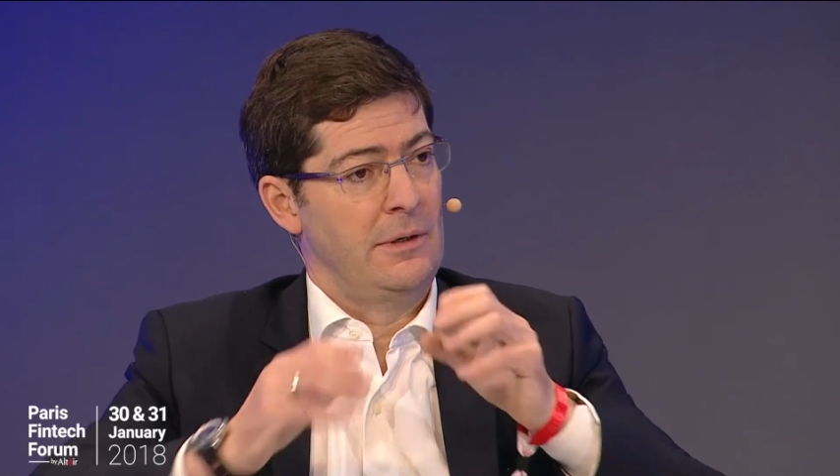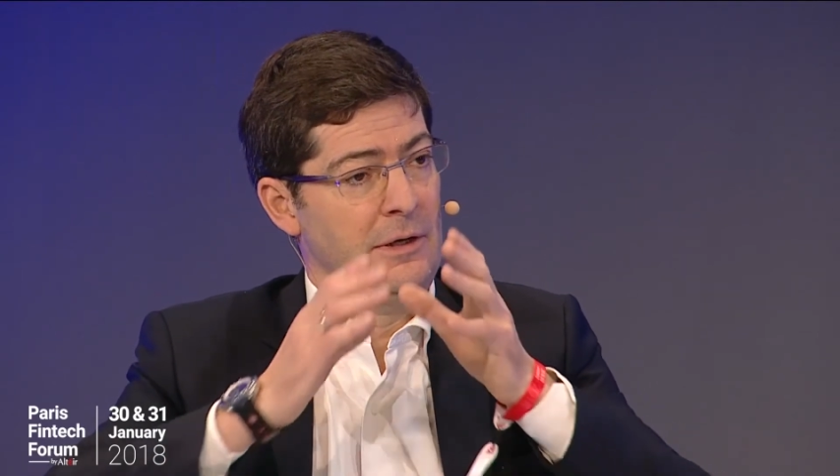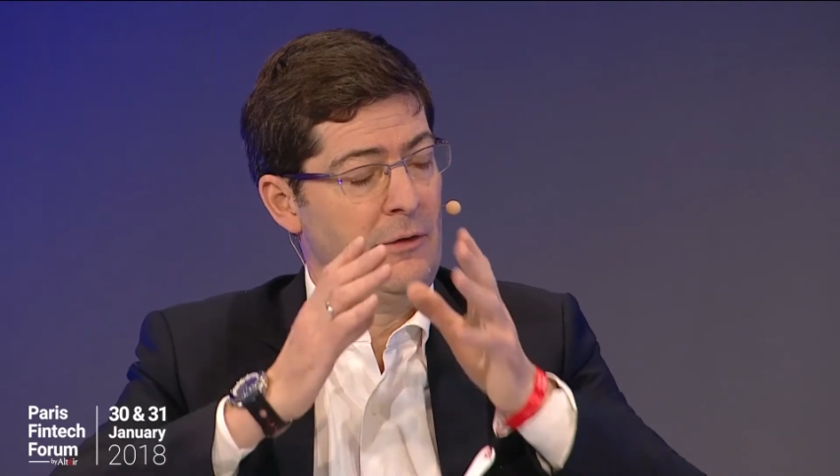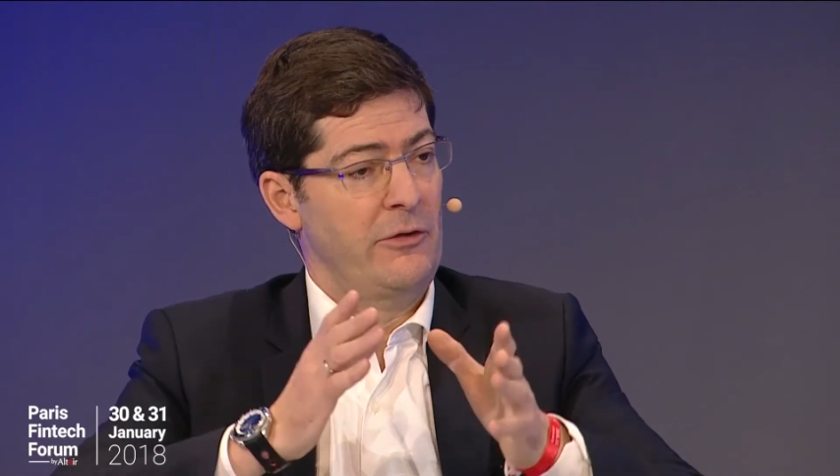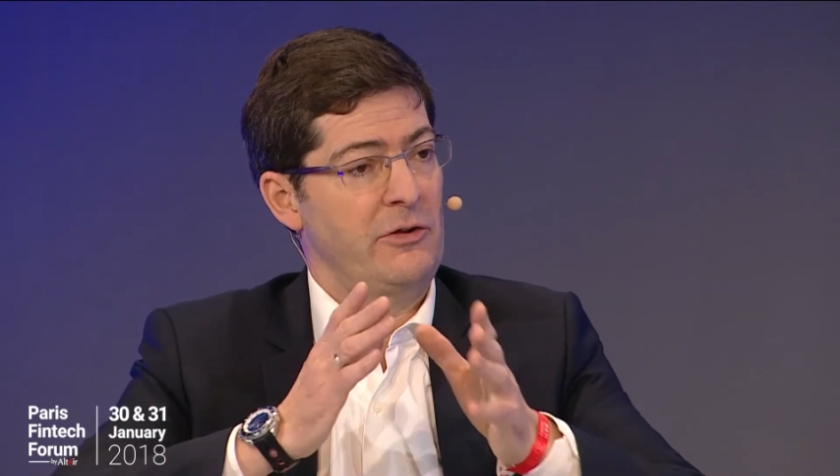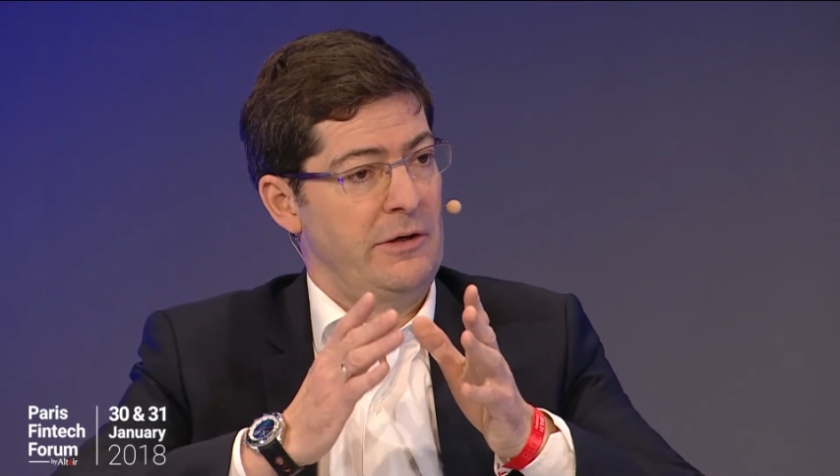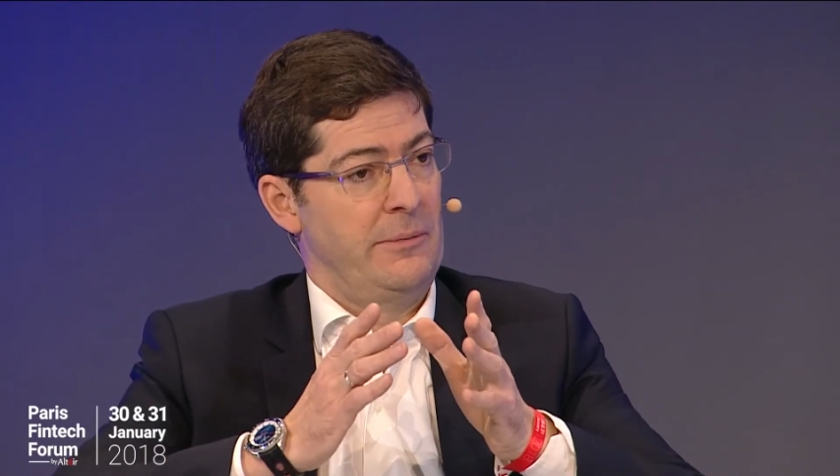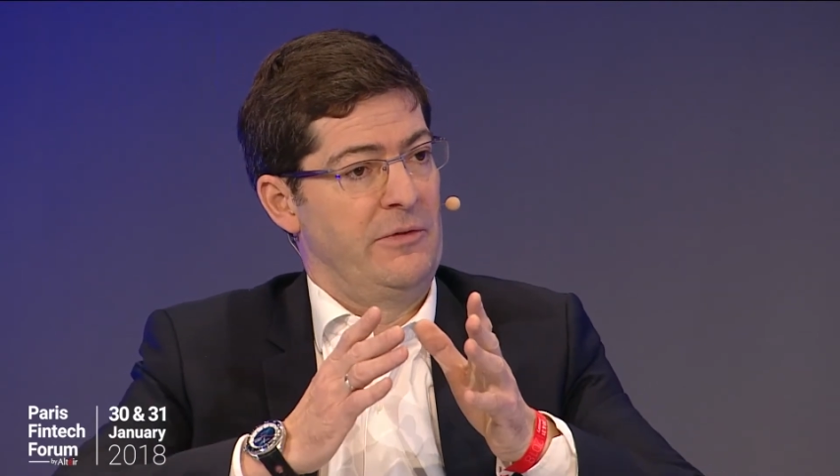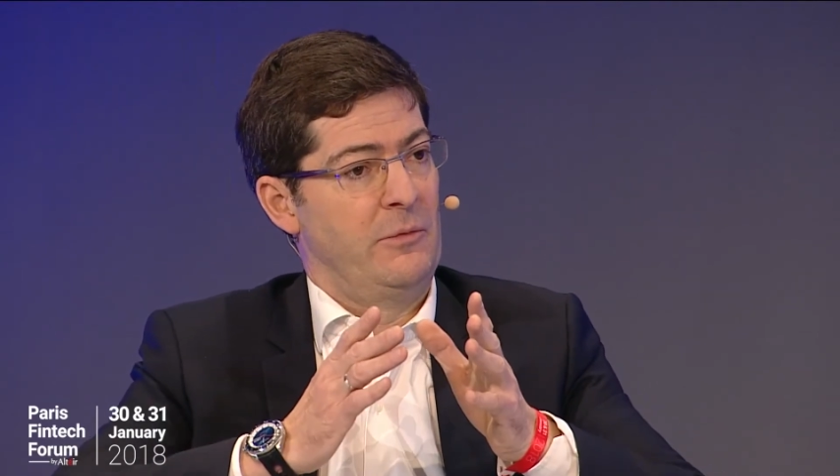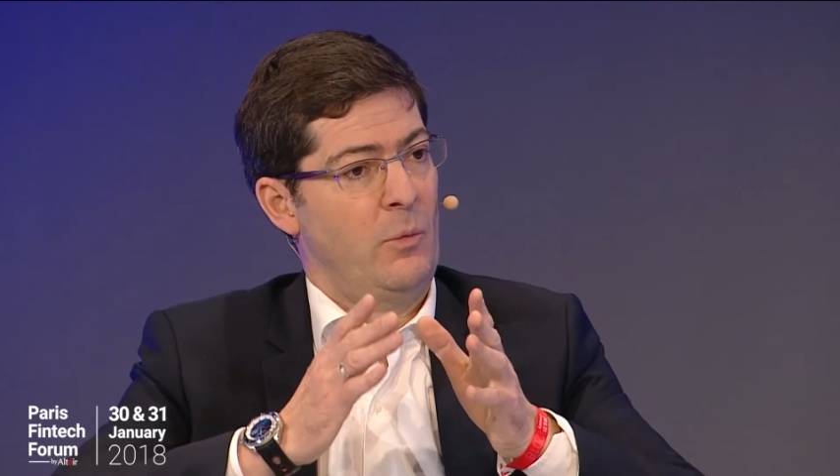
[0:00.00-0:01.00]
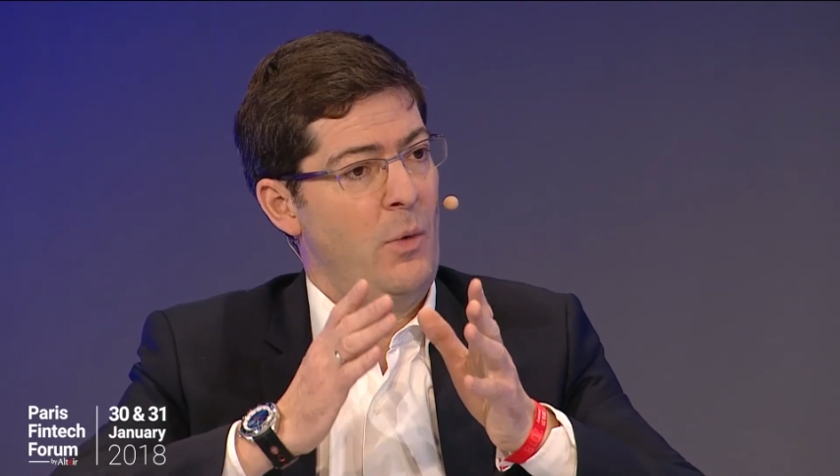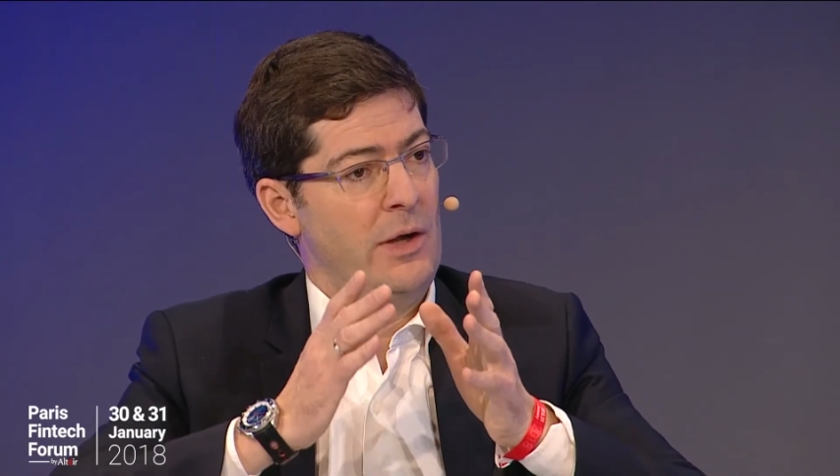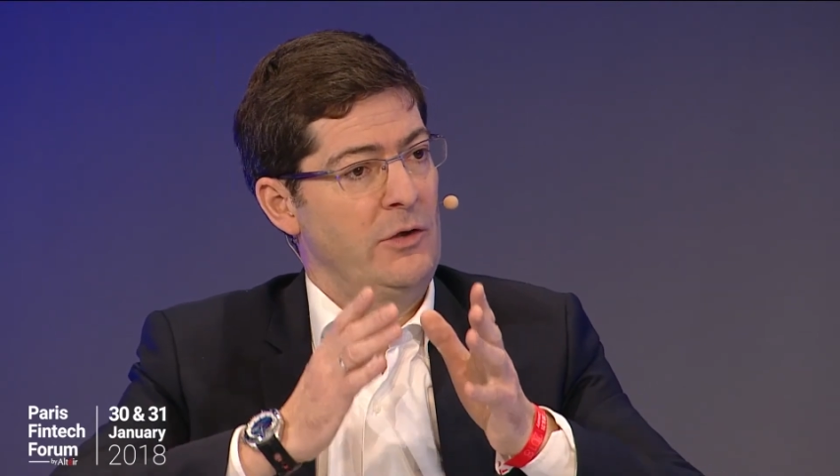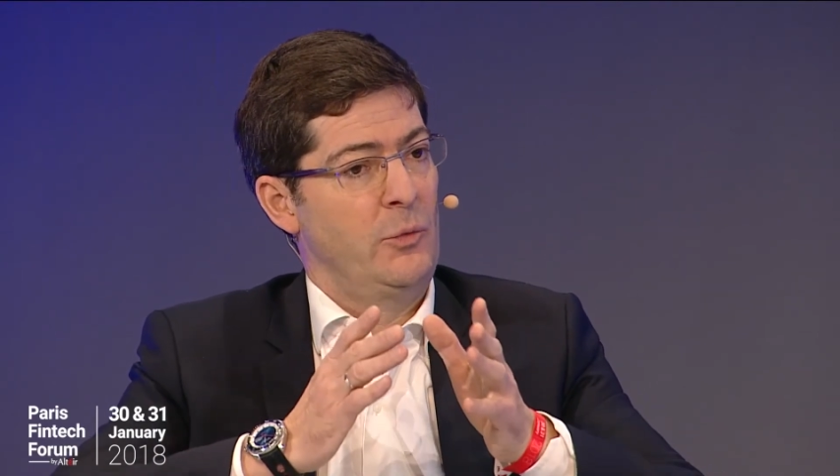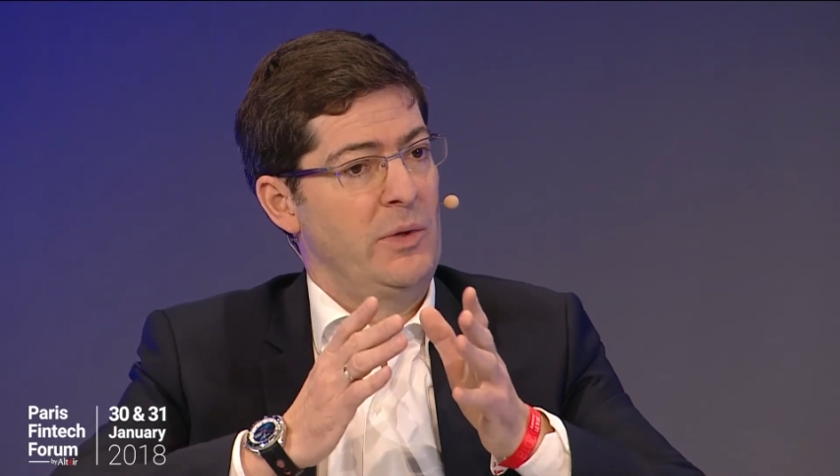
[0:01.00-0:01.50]
In other terms,
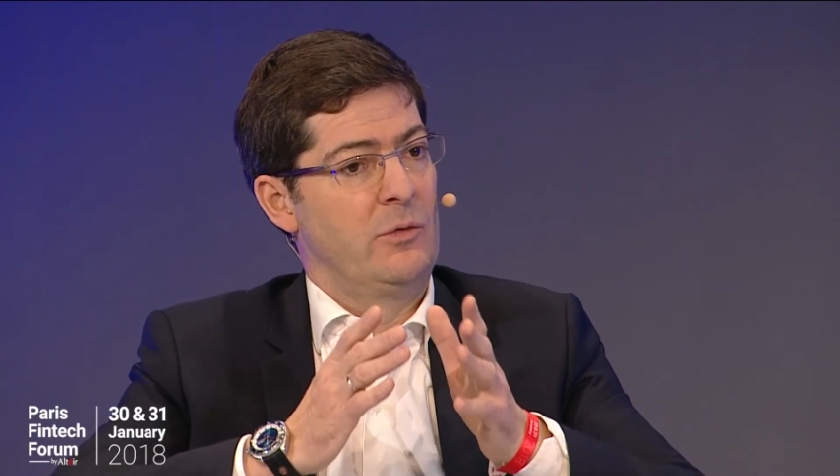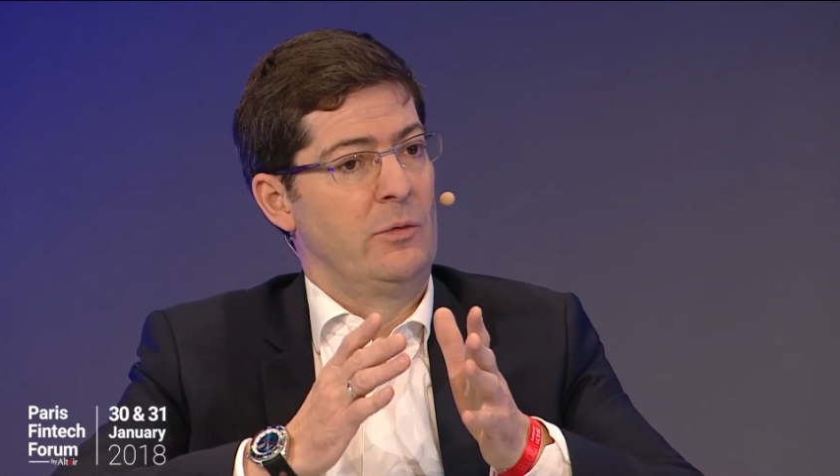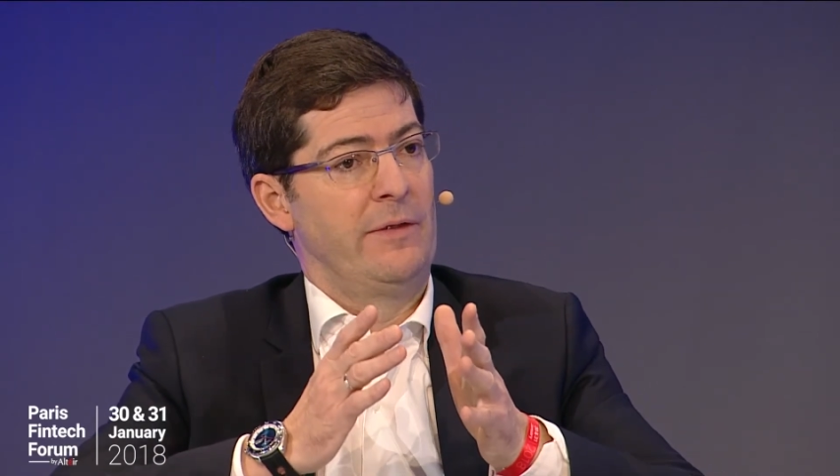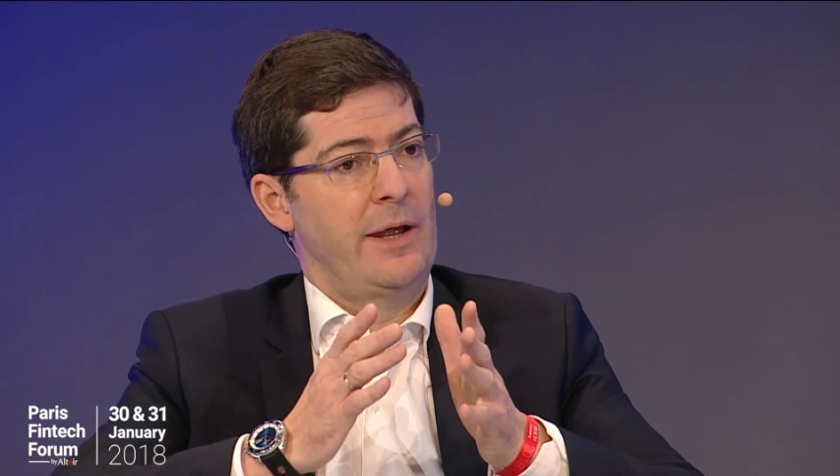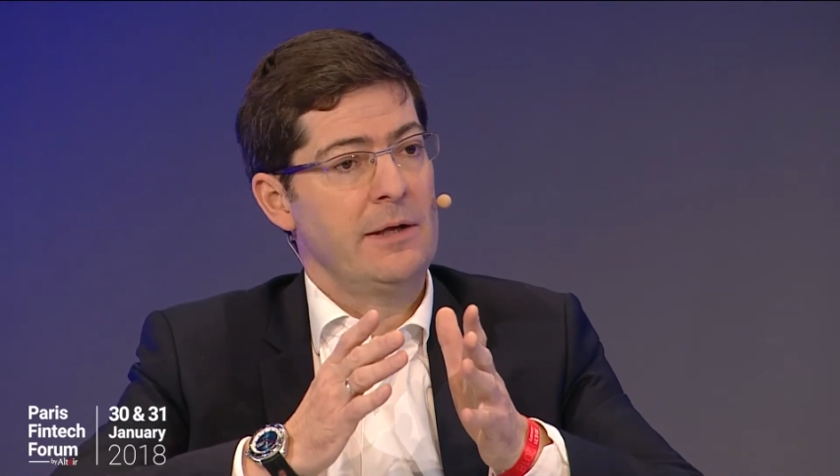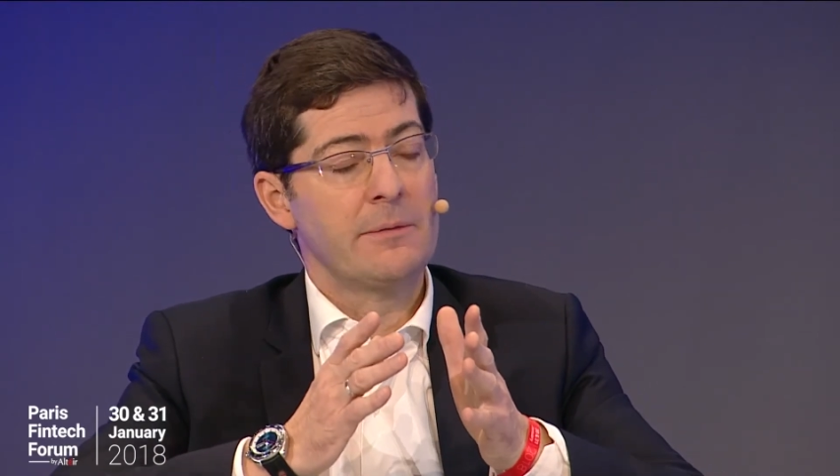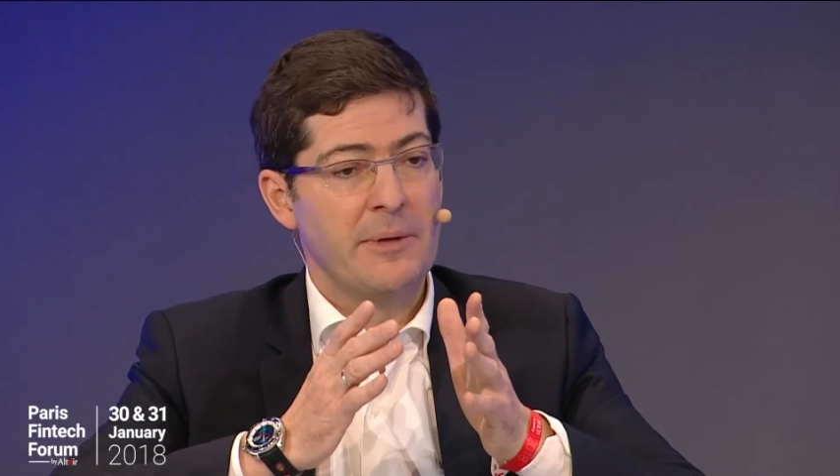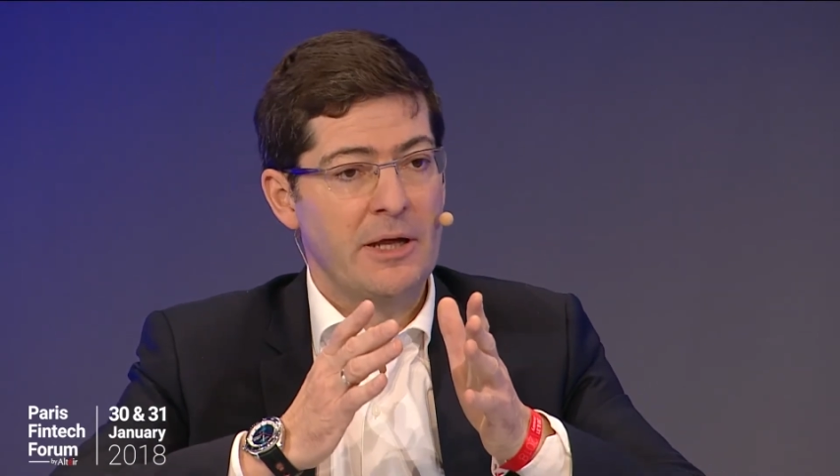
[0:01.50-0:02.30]
why do we do that?